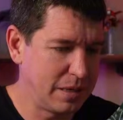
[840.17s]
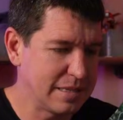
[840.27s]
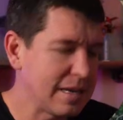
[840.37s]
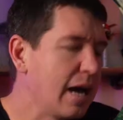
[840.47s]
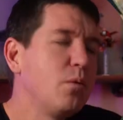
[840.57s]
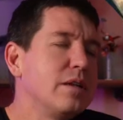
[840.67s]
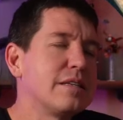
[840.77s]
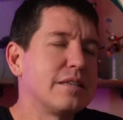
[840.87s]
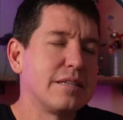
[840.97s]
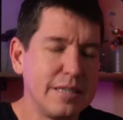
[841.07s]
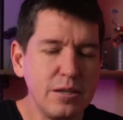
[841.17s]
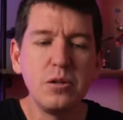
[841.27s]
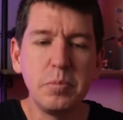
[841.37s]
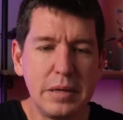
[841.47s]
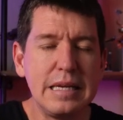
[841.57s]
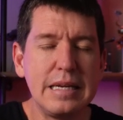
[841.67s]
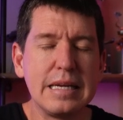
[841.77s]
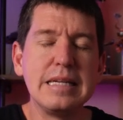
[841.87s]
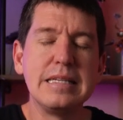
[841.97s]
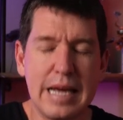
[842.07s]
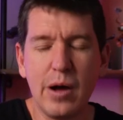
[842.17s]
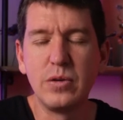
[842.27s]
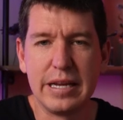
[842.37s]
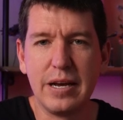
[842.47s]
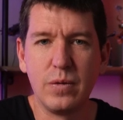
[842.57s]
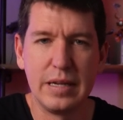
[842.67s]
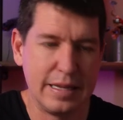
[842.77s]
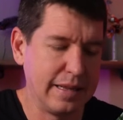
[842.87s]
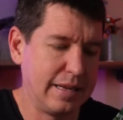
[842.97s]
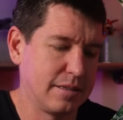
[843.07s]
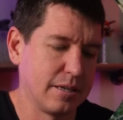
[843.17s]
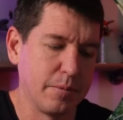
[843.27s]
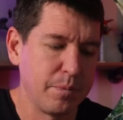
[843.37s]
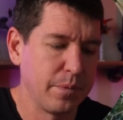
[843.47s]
minutes, I would still be in downtown Atlanta.